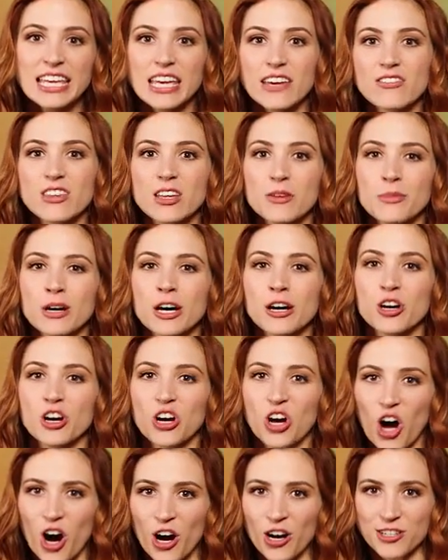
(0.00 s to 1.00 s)
Give them a
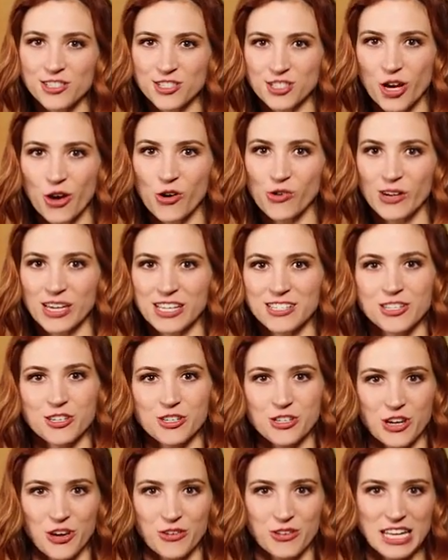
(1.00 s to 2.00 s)
guard token
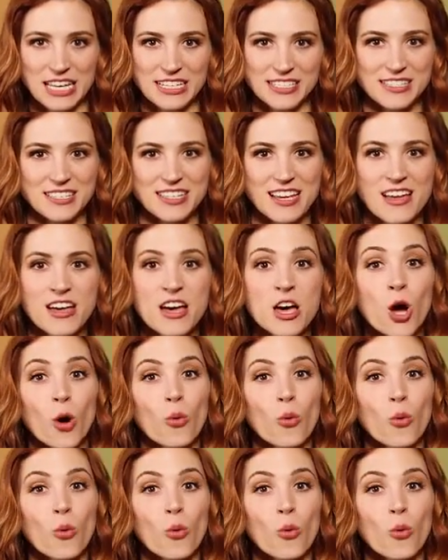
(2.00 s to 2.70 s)
to show this.